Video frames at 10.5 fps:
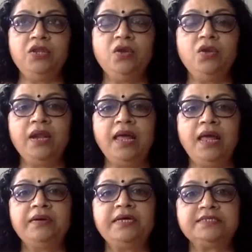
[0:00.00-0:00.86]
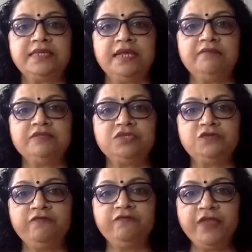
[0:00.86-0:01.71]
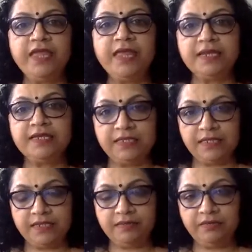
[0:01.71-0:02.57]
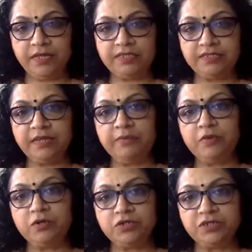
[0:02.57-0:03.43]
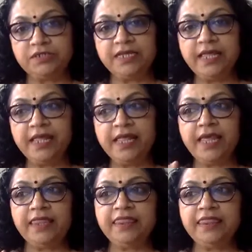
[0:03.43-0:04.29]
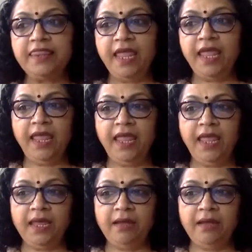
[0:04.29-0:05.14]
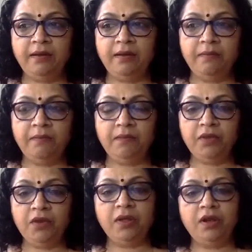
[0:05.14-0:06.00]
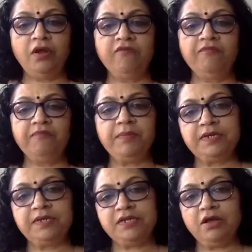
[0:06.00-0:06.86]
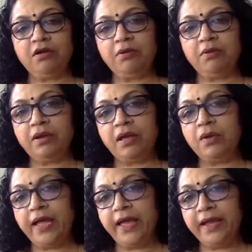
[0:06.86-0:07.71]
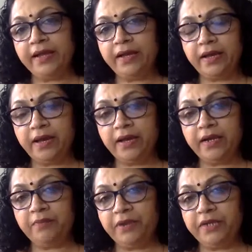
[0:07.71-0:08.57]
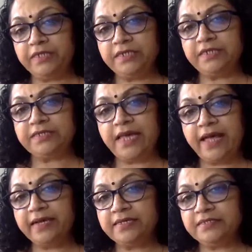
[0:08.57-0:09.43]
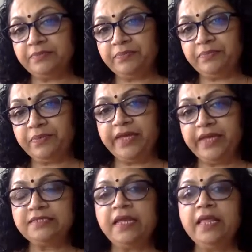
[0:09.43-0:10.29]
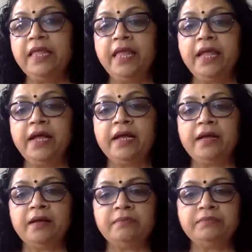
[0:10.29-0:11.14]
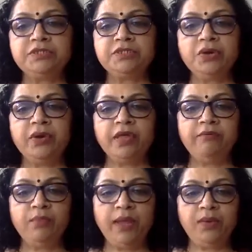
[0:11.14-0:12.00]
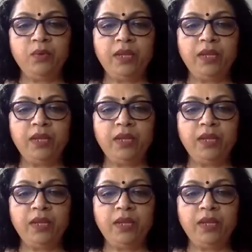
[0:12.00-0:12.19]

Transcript: don't allow ourselves to feel these emotions, they a lot of people talk about how anger depression is anger suppressed. So when